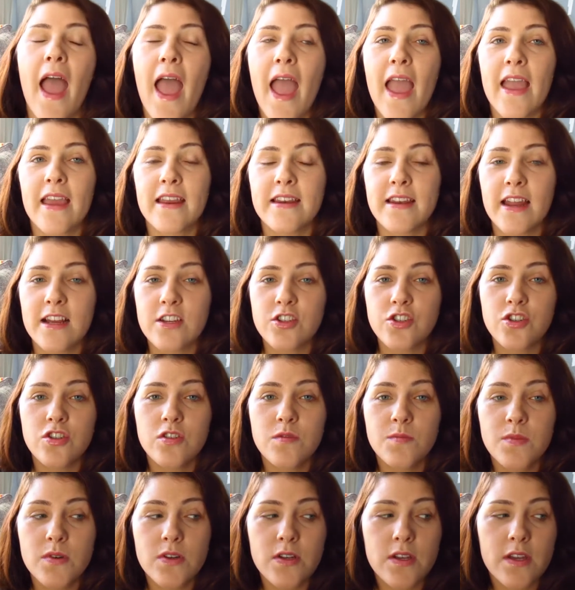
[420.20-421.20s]
A
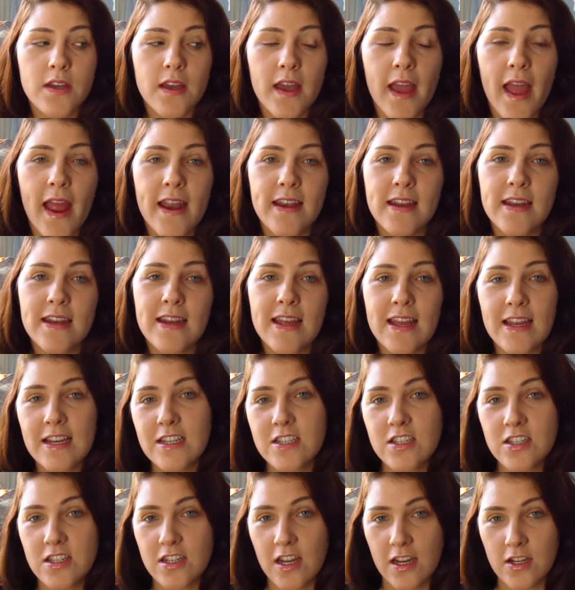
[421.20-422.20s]
national book and an
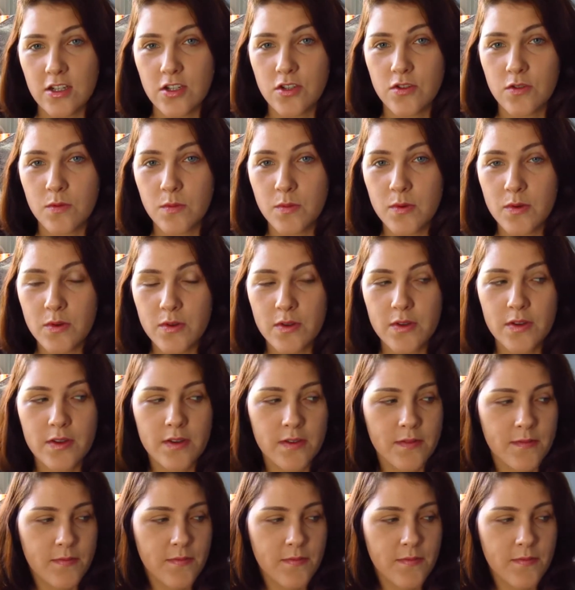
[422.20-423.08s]
international book.